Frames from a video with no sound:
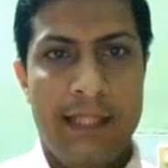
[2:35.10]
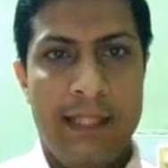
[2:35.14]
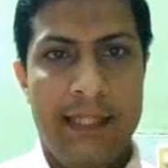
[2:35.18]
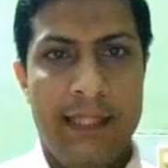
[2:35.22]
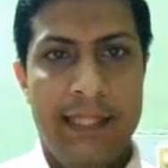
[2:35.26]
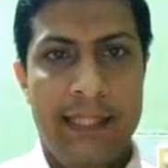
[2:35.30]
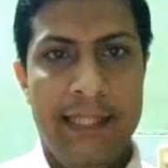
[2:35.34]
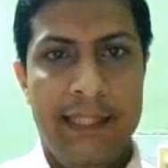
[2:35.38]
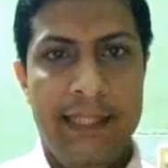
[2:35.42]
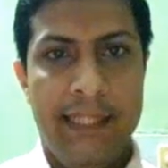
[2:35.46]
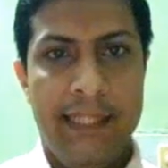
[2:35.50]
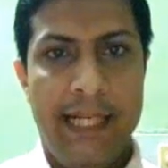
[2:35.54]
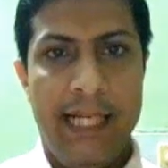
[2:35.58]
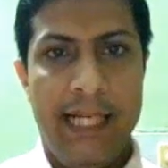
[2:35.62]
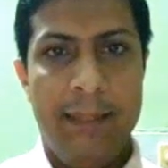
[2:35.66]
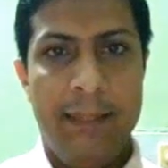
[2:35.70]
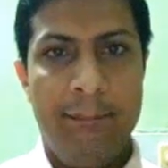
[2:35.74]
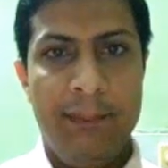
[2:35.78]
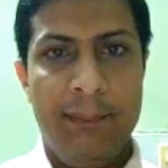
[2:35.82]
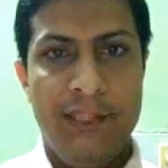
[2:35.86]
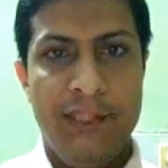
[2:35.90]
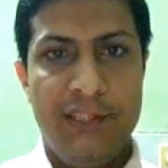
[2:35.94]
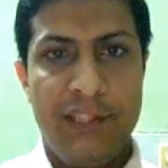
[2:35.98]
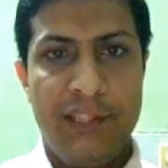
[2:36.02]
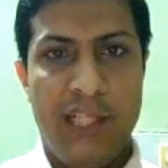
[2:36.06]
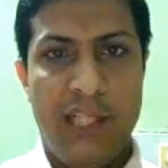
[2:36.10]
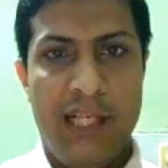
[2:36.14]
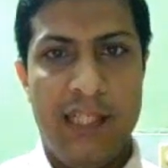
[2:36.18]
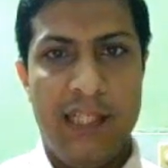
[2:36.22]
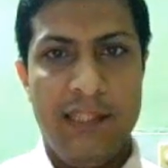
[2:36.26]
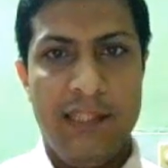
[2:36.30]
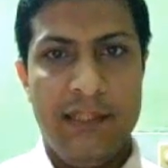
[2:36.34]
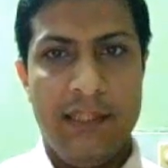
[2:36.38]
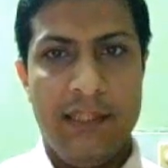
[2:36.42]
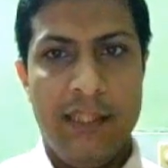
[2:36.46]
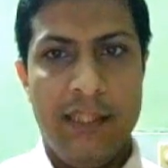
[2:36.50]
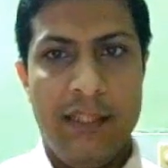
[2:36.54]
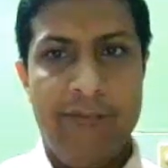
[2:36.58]
in NP
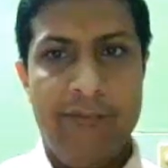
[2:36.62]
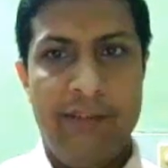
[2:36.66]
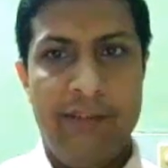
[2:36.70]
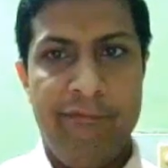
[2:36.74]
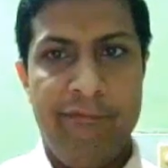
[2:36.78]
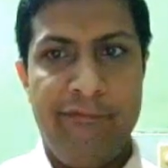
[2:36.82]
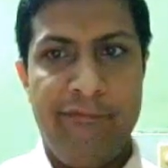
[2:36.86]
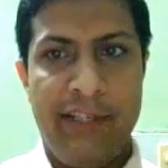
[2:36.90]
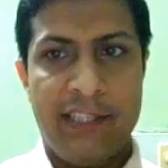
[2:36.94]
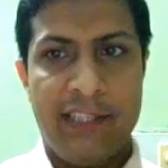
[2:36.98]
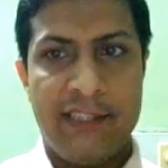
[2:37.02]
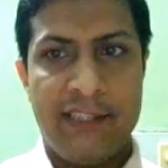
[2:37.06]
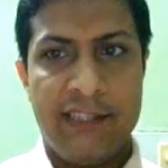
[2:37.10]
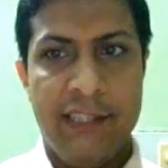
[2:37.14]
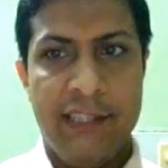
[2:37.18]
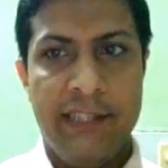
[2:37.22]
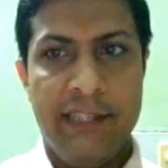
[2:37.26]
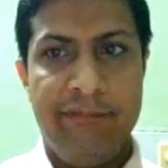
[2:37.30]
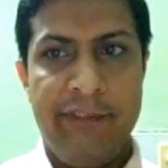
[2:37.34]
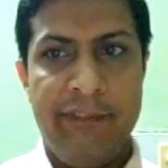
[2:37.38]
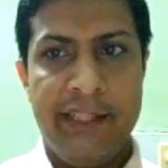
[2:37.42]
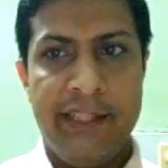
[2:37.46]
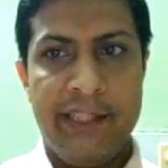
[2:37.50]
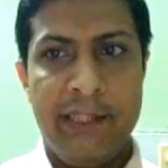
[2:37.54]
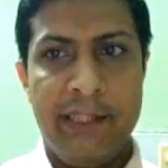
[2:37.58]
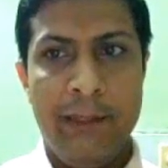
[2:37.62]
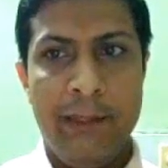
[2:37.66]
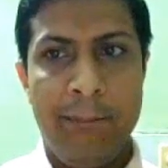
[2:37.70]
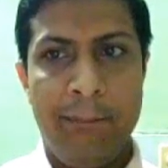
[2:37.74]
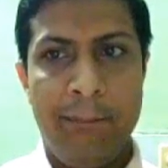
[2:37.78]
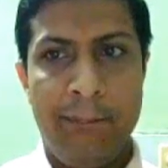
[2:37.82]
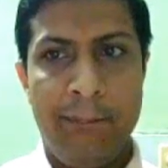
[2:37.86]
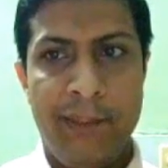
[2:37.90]
chart when fraction defective